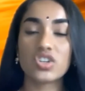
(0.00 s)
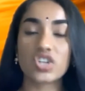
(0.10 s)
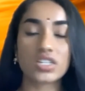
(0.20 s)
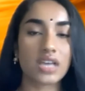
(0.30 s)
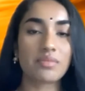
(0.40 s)

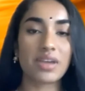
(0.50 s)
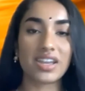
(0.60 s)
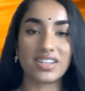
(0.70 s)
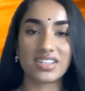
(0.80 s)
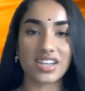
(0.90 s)
just like my
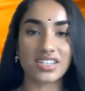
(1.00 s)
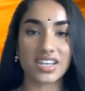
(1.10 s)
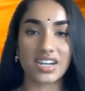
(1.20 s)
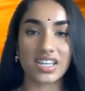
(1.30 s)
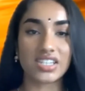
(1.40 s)
Indian
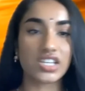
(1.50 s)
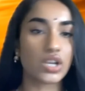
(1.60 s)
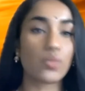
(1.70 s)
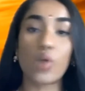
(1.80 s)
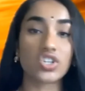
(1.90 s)
identity,
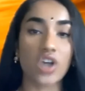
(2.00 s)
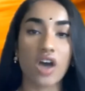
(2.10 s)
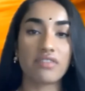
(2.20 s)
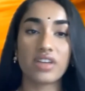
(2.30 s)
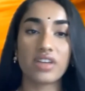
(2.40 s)
didn't wash off,